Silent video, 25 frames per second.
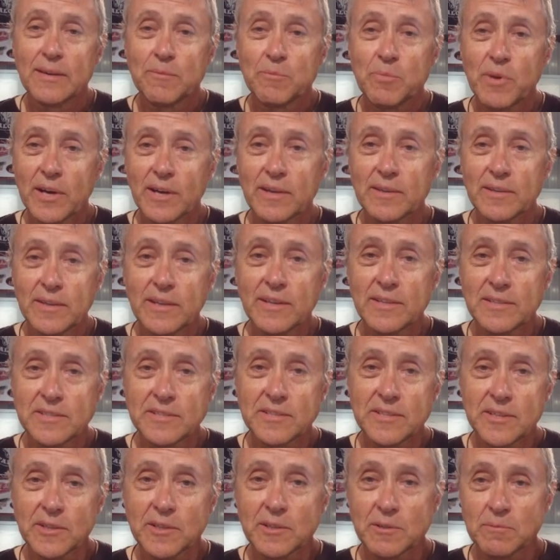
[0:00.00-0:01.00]
But it
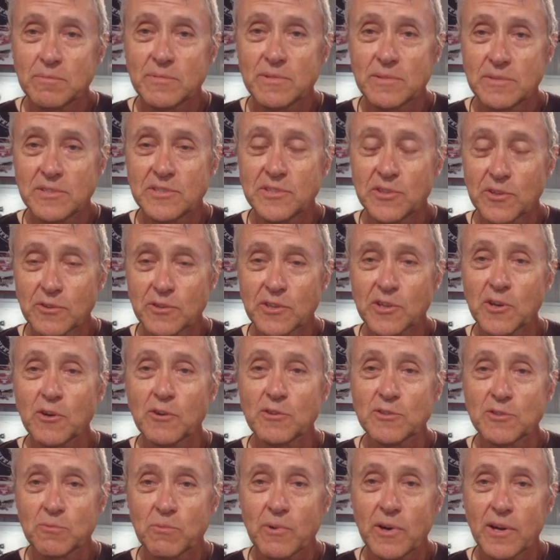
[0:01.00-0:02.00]
still
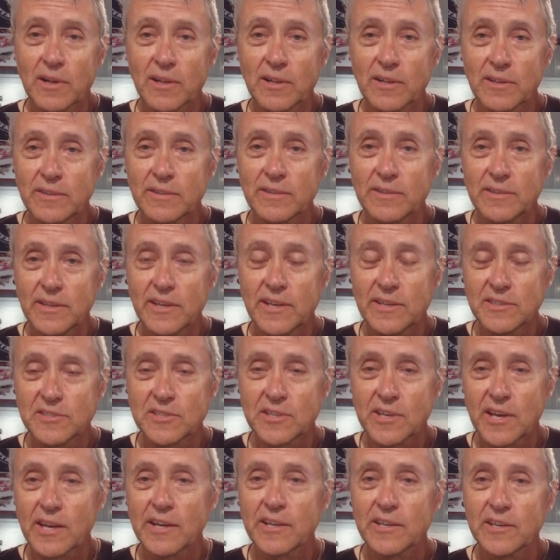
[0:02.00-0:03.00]
goes well, and it's
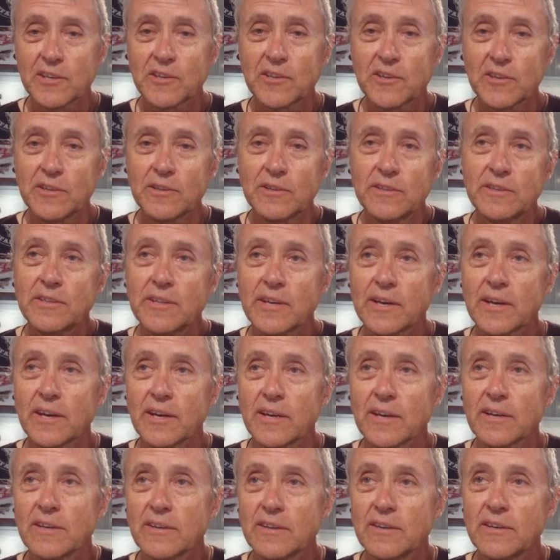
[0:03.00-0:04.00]
got a good
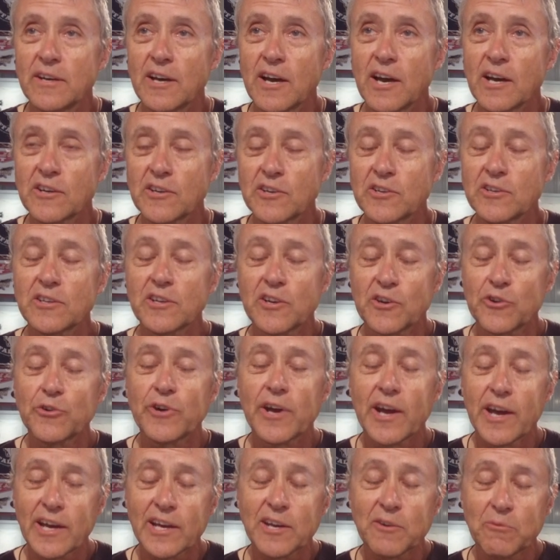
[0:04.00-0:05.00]

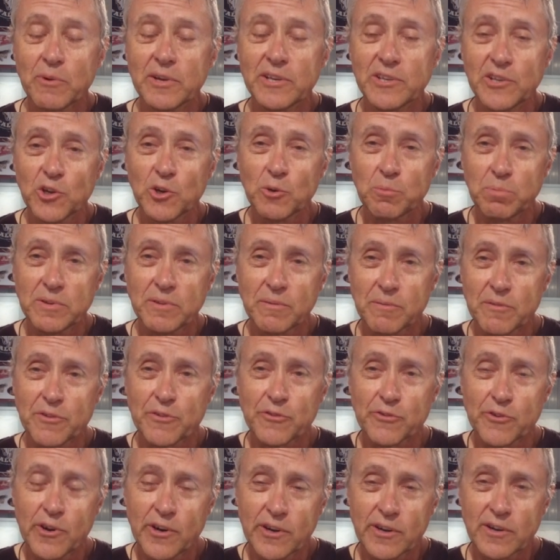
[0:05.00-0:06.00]
crack when you open up the
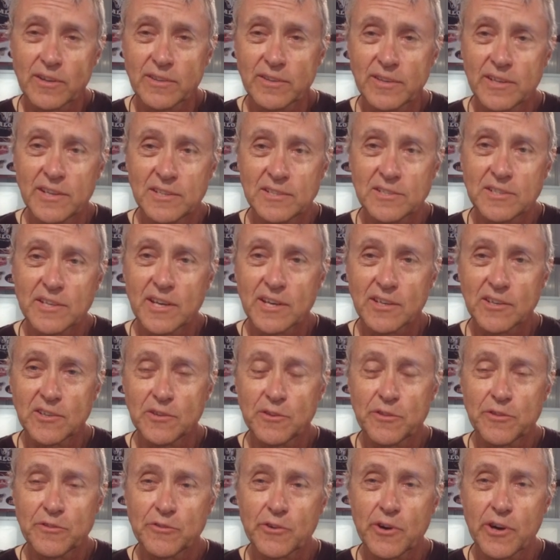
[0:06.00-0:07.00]
throttle. It's got
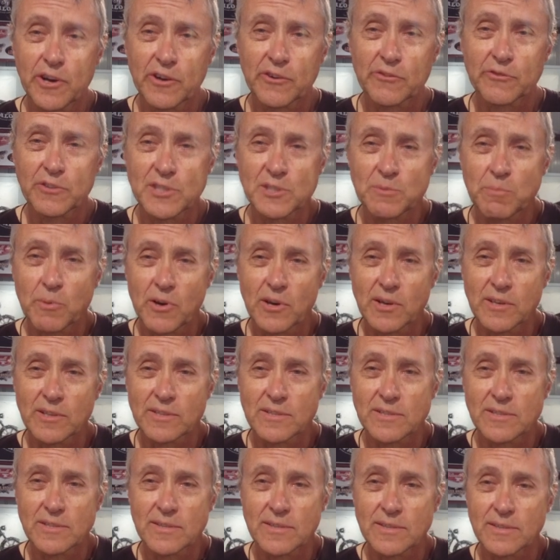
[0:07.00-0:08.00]
good throttle response.
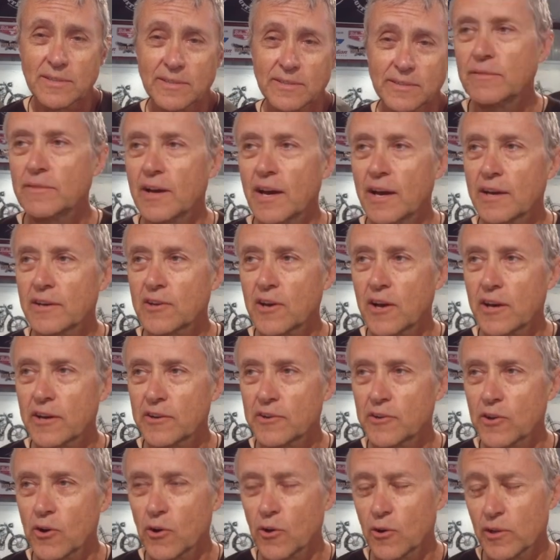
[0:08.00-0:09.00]
I got
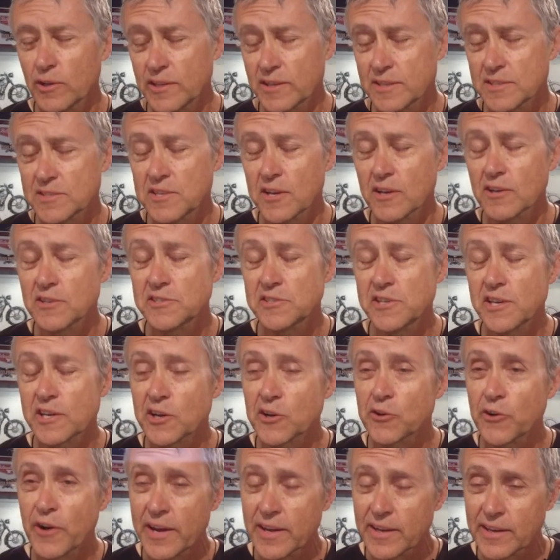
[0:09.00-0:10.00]
an old Excelsior
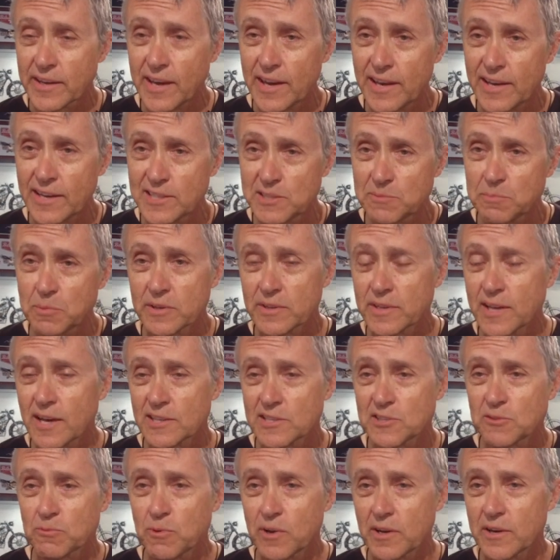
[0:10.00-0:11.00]
crankcase, but
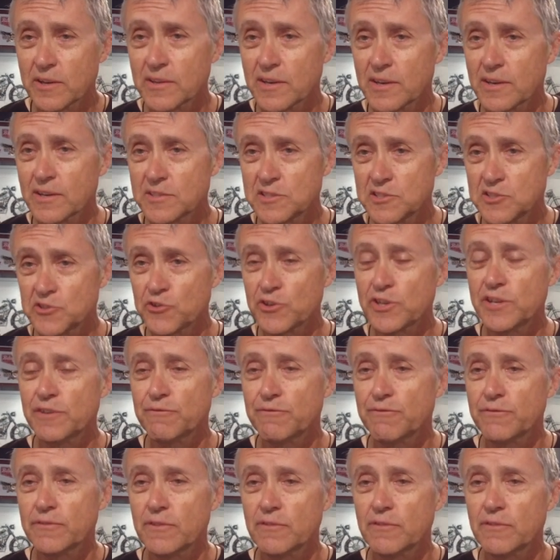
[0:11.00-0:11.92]
that's one of the street